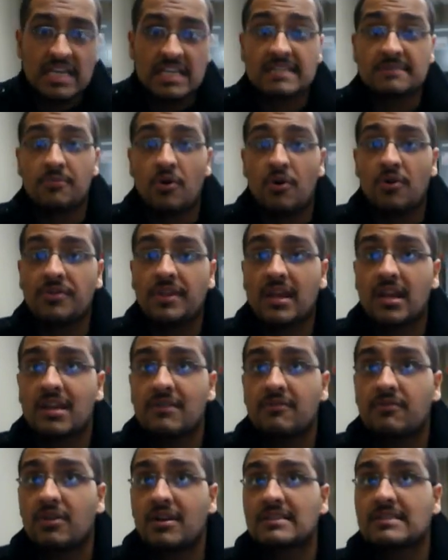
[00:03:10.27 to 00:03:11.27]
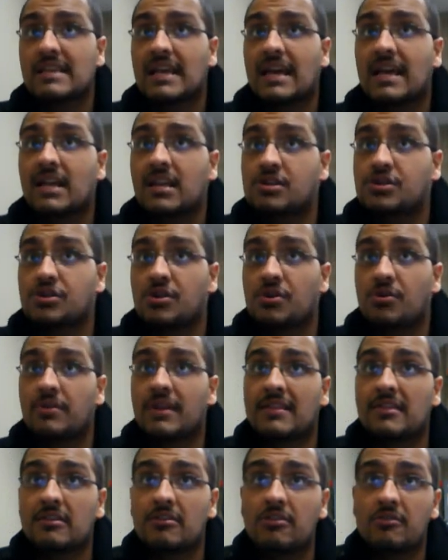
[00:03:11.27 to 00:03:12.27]
small negative ones and show
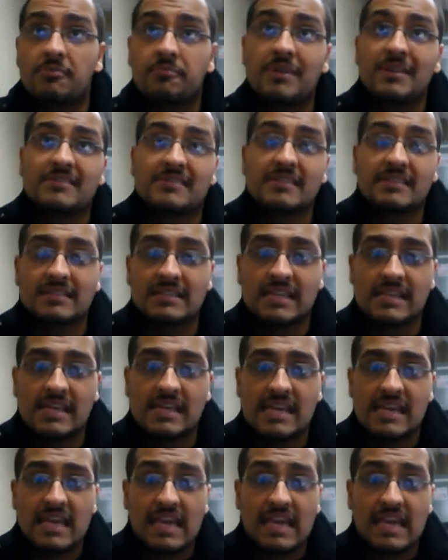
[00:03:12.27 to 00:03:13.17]
that there basically